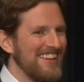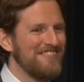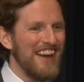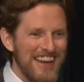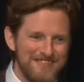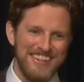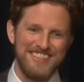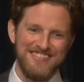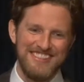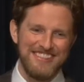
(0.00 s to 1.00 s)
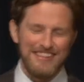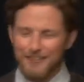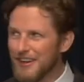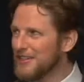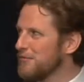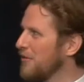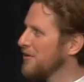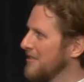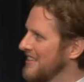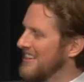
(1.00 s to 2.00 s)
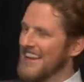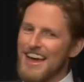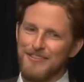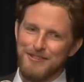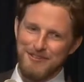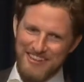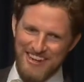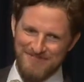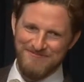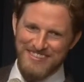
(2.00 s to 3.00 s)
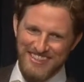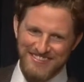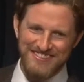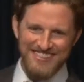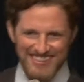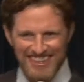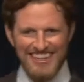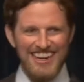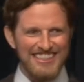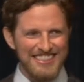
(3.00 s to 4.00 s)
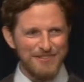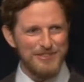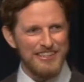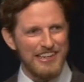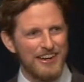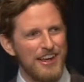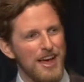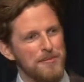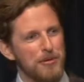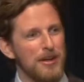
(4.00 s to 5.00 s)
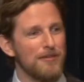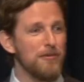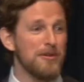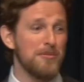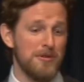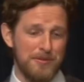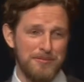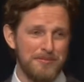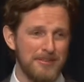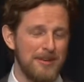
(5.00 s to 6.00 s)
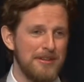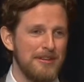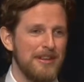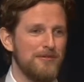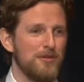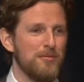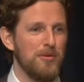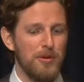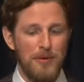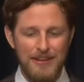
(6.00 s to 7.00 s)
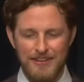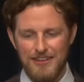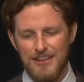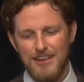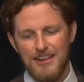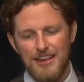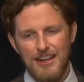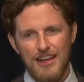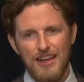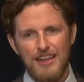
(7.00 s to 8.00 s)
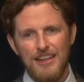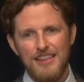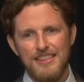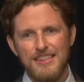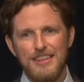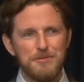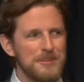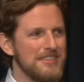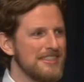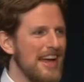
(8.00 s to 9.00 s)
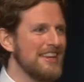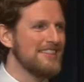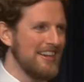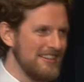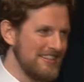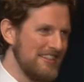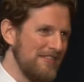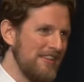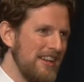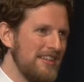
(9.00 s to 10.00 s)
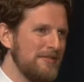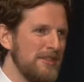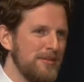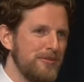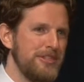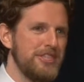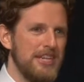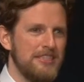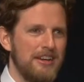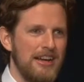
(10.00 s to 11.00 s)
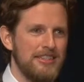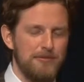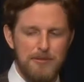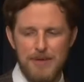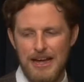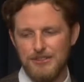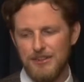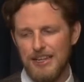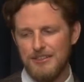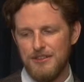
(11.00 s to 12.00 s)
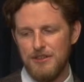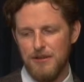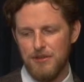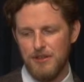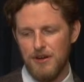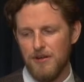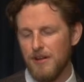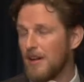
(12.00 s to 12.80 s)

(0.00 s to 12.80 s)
Five major releases. Now granted, one was the day after WordCamp, so kind of slipped in there. But we have one more, coming in four point one. Uh, these releases had a ton of stuff, and I didn't really appreciate it until I actually went back, so I'd like to do that with y'all.